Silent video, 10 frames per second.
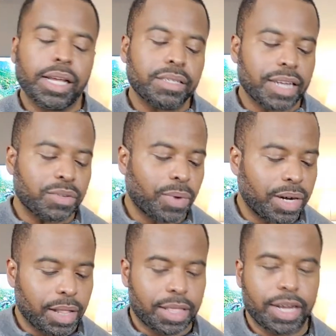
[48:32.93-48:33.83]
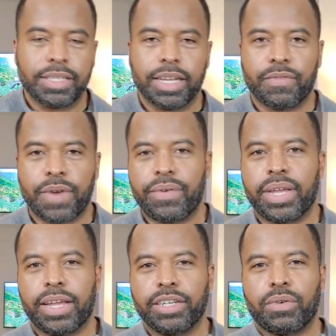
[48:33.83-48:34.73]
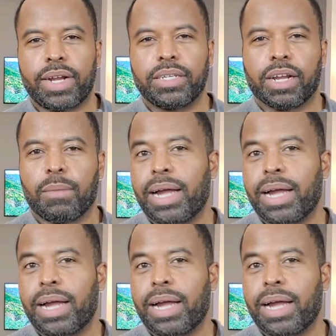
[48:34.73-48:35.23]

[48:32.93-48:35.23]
And that's, that's one of the things that's very interesting